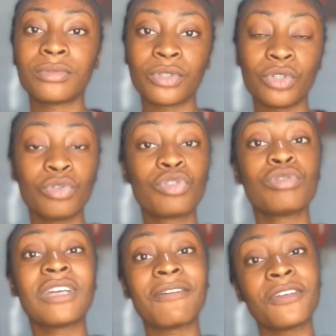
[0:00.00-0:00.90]
you should
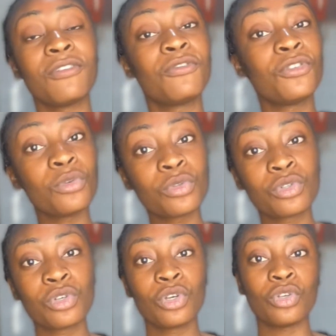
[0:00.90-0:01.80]
have infused
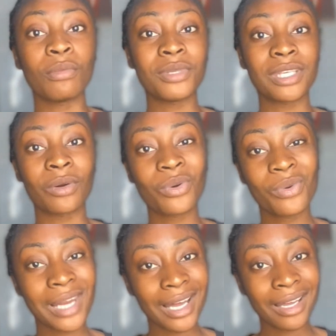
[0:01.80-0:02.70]
your bitter kola